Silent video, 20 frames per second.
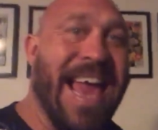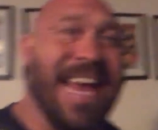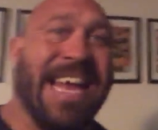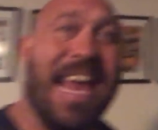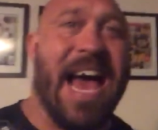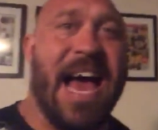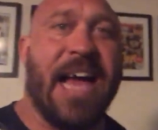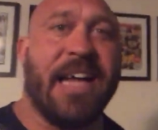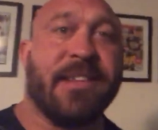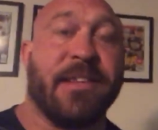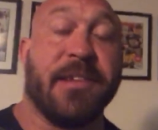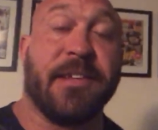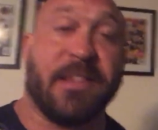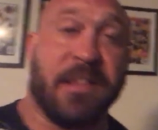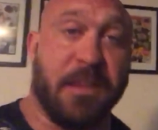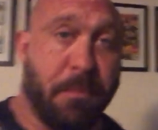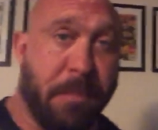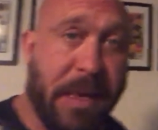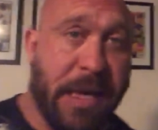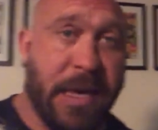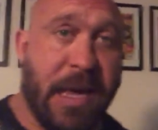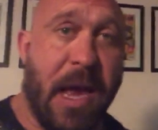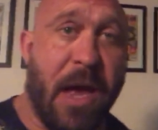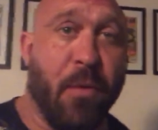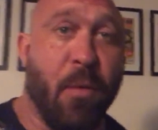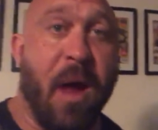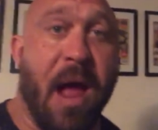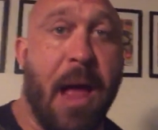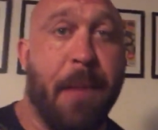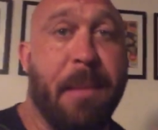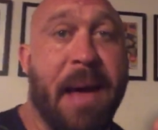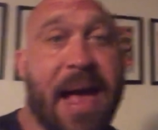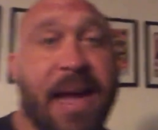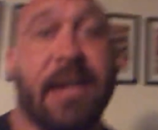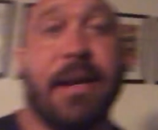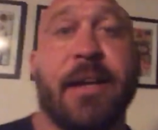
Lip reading: Hey guys, it's the Big Guy Ryback,